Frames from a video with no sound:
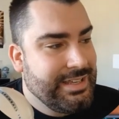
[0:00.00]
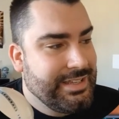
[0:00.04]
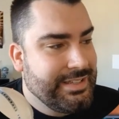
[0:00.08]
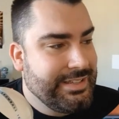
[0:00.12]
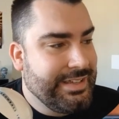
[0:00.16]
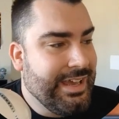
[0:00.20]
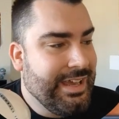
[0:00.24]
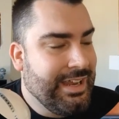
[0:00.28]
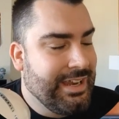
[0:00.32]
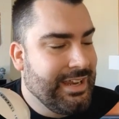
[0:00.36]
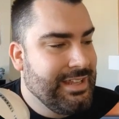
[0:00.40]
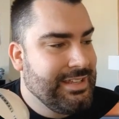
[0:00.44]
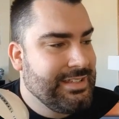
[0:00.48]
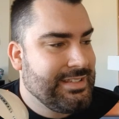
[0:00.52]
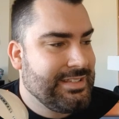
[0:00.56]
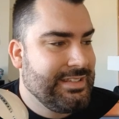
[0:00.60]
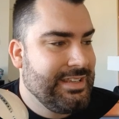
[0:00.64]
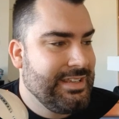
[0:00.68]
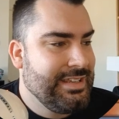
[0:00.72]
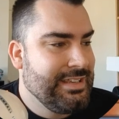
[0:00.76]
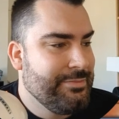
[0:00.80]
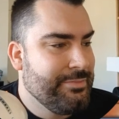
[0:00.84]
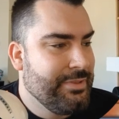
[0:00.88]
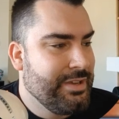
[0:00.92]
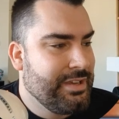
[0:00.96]
yeah, let's
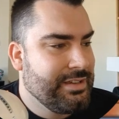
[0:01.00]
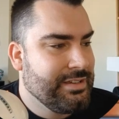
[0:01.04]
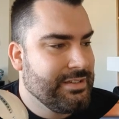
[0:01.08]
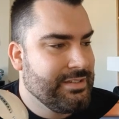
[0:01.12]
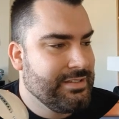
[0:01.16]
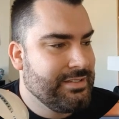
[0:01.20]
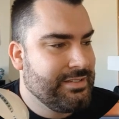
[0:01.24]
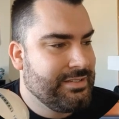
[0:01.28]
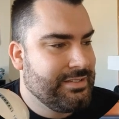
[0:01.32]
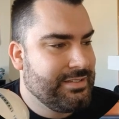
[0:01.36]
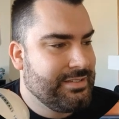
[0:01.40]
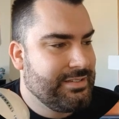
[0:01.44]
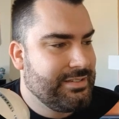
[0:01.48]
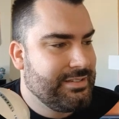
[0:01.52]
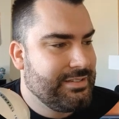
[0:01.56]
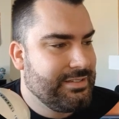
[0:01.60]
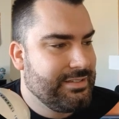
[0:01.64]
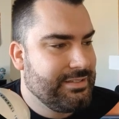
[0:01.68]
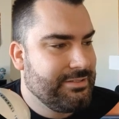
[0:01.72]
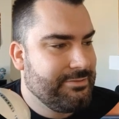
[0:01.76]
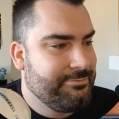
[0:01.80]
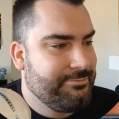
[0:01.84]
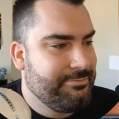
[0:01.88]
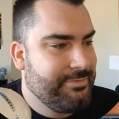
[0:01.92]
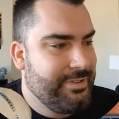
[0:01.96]
see,
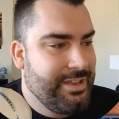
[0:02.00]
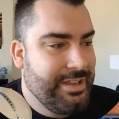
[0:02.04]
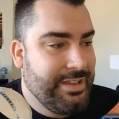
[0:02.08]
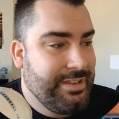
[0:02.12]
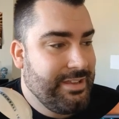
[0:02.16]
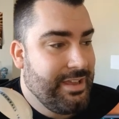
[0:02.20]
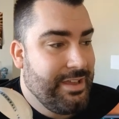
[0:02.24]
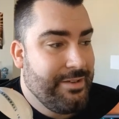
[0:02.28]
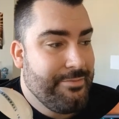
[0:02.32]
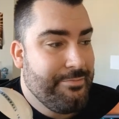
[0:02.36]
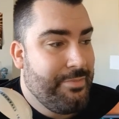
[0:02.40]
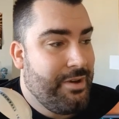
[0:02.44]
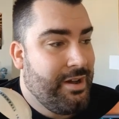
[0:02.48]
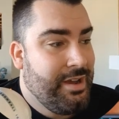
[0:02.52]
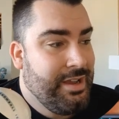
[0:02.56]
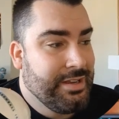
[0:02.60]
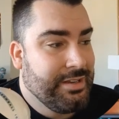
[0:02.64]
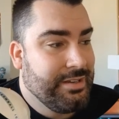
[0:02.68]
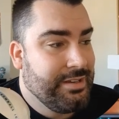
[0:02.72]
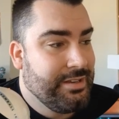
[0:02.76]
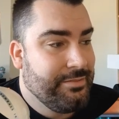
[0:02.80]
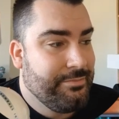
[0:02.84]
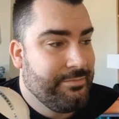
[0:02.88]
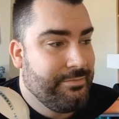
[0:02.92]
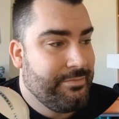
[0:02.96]
because it
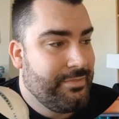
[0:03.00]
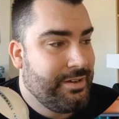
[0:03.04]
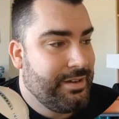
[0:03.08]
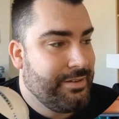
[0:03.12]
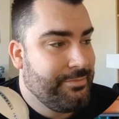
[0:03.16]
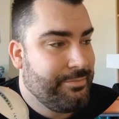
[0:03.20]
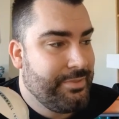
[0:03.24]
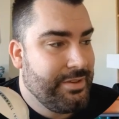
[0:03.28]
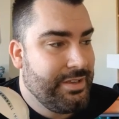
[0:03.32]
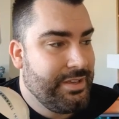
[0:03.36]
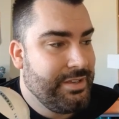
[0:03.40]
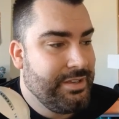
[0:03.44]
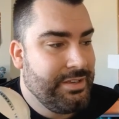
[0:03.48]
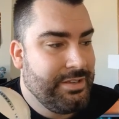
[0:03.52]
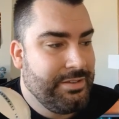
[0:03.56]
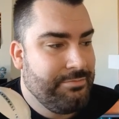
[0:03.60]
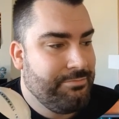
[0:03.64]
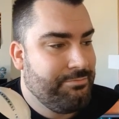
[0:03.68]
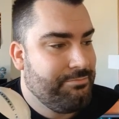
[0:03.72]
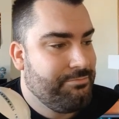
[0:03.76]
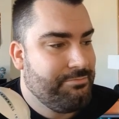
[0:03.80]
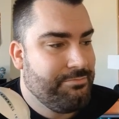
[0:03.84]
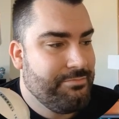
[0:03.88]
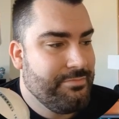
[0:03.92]
might be